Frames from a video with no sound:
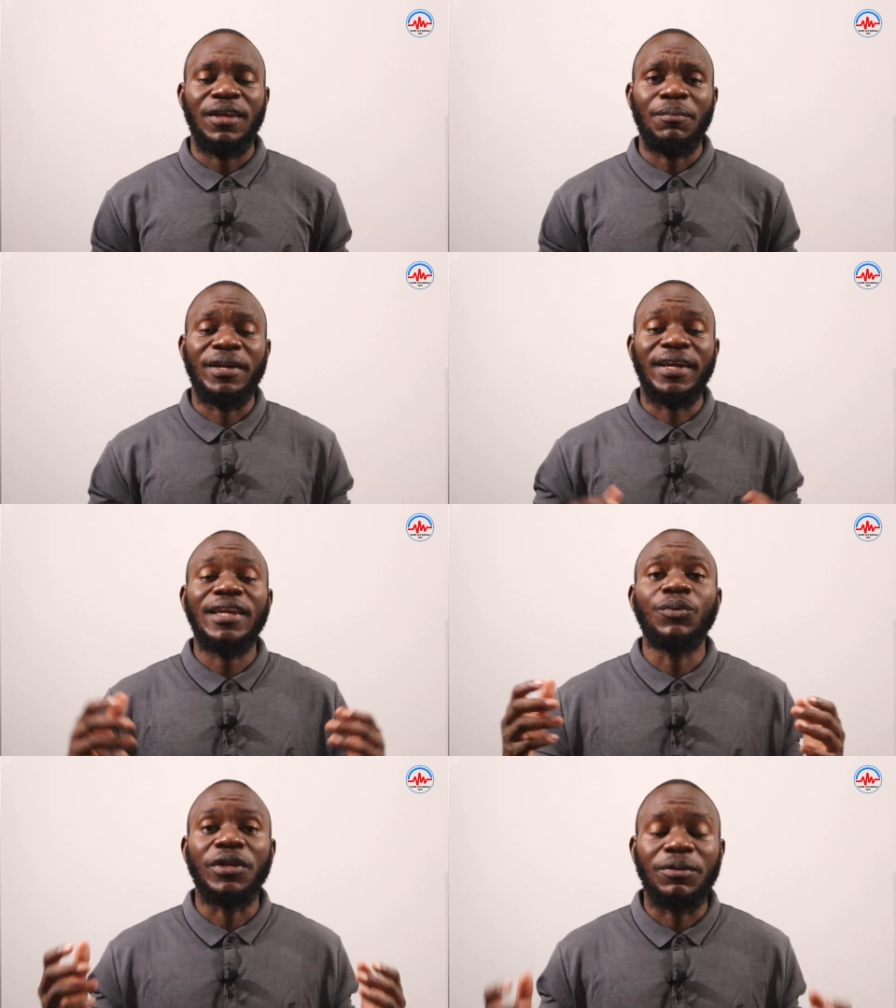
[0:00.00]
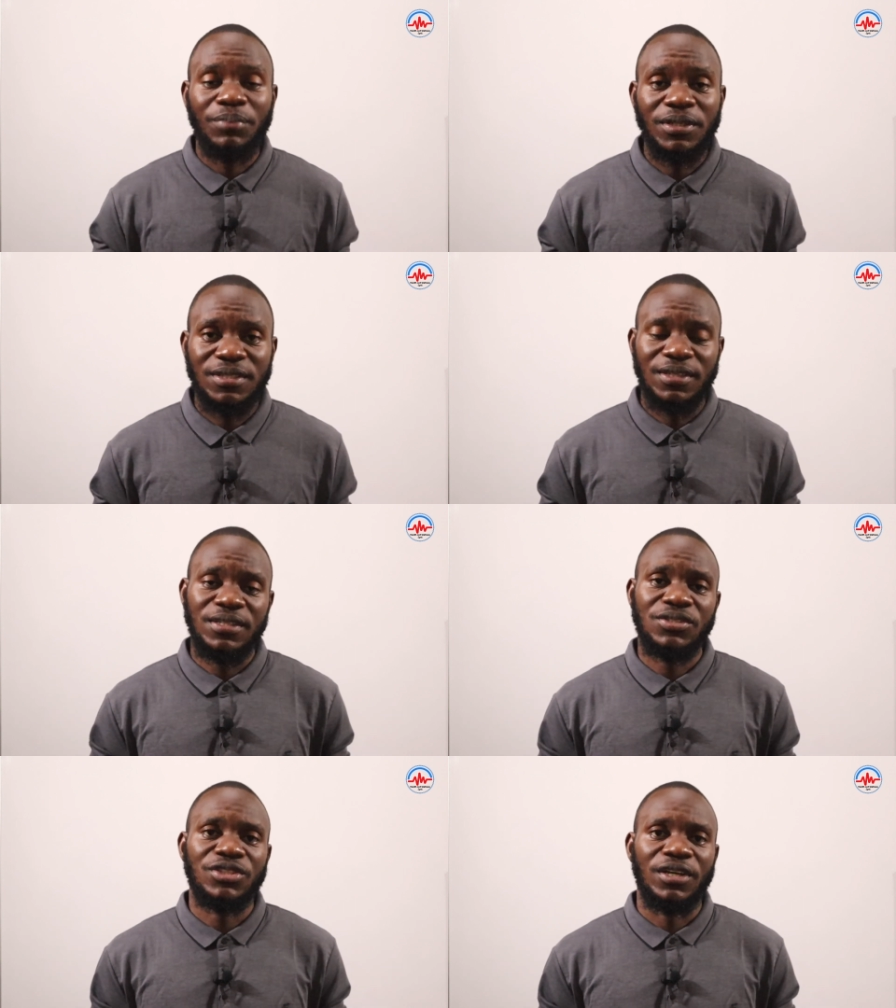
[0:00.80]
But again, we repeat in
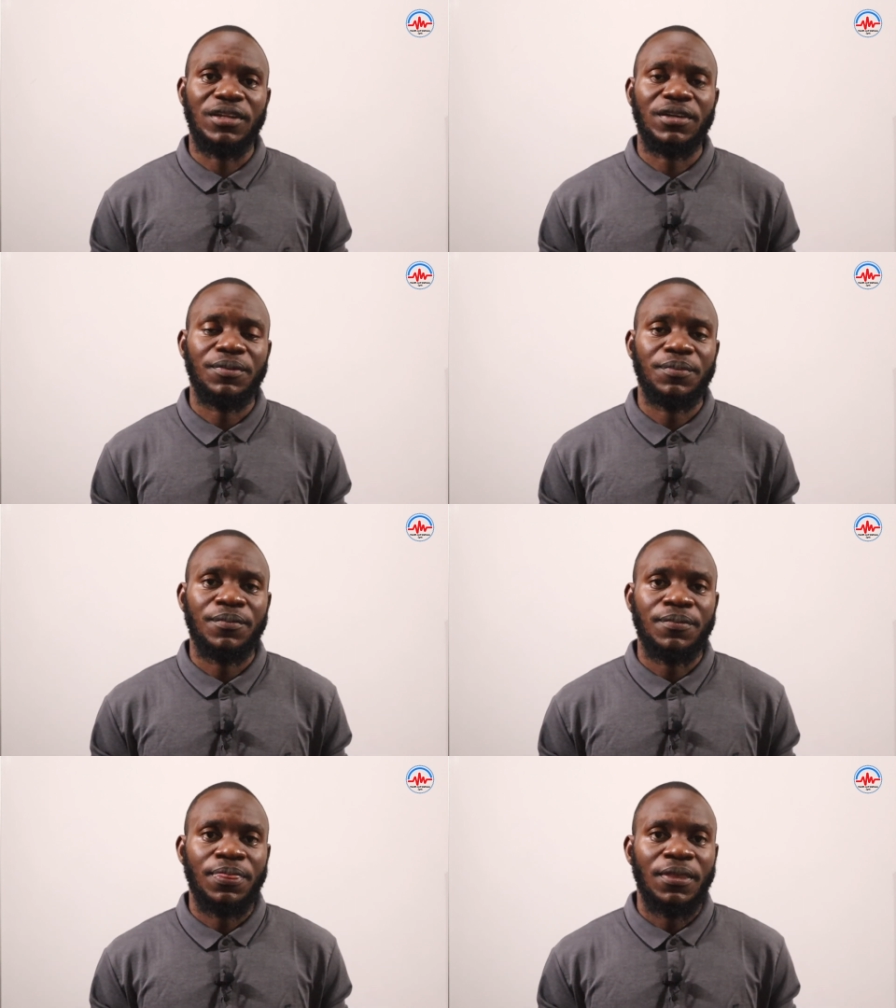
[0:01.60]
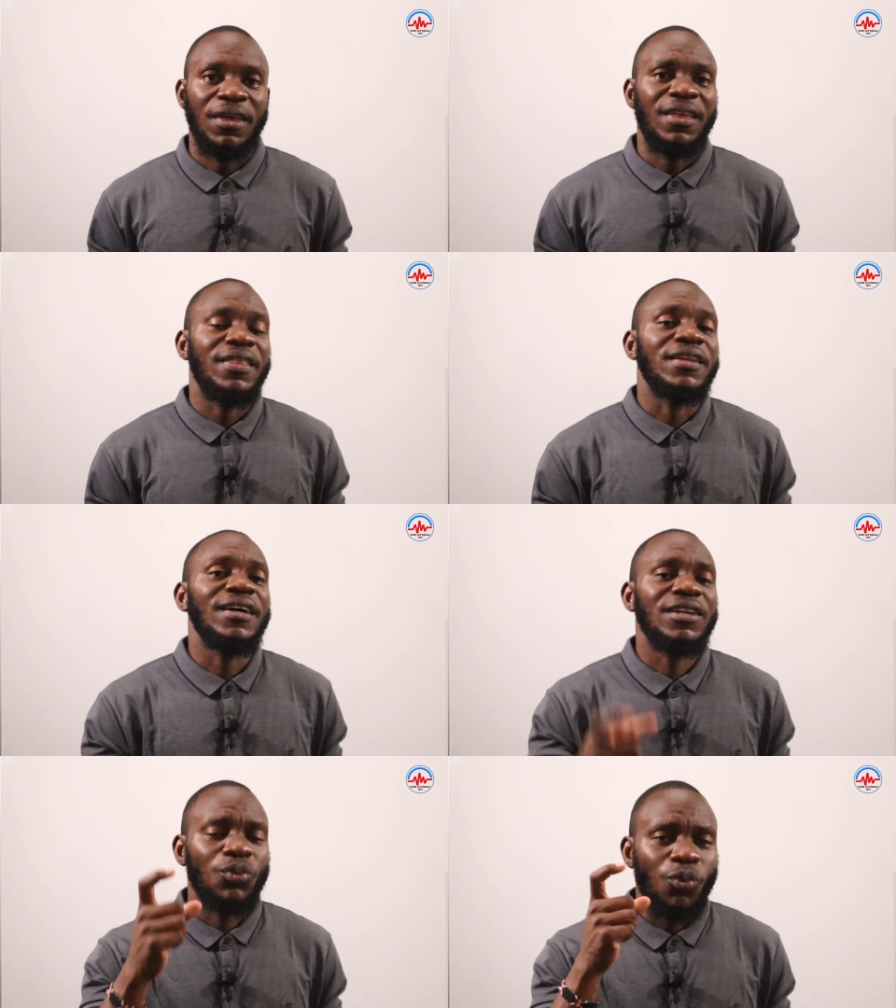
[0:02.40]
this channel that
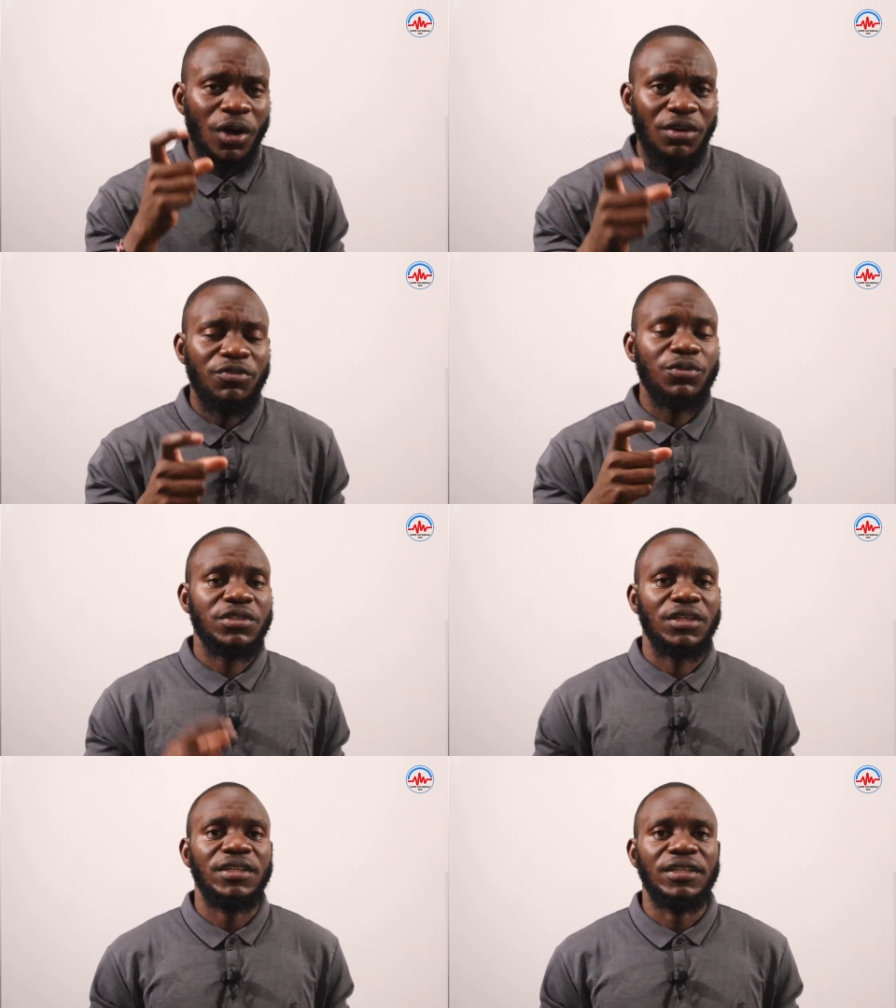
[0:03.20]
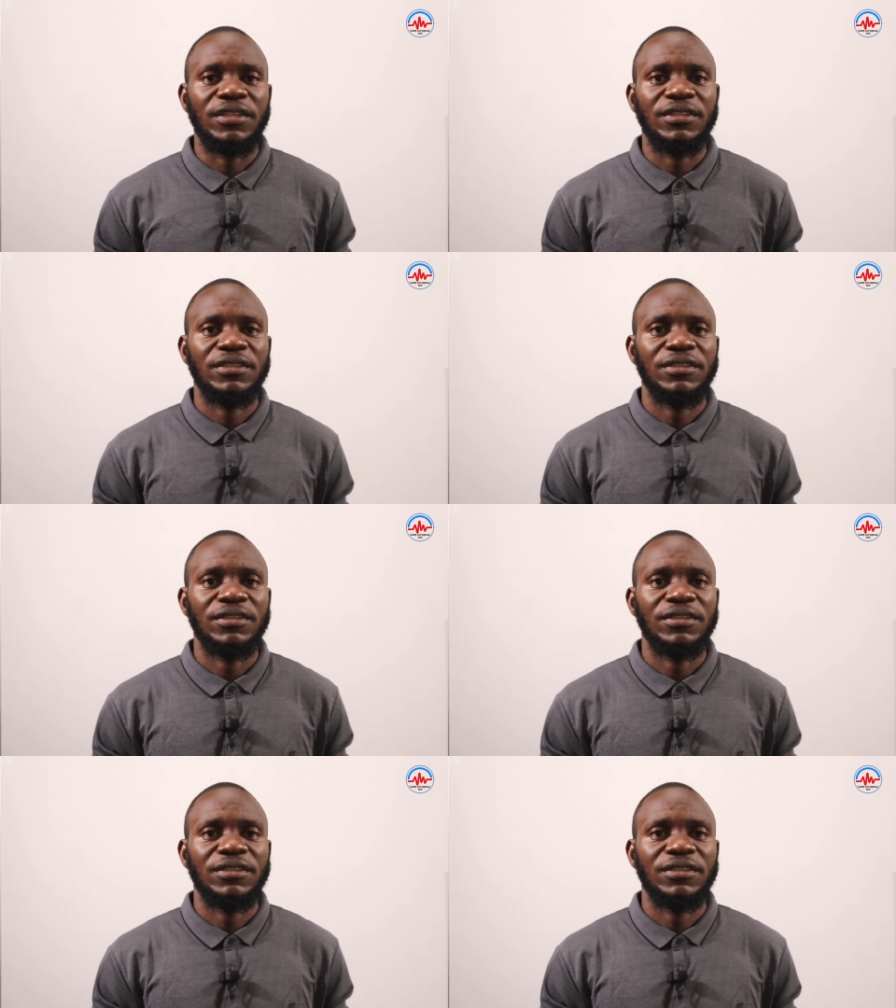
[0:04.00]
that one fruit a day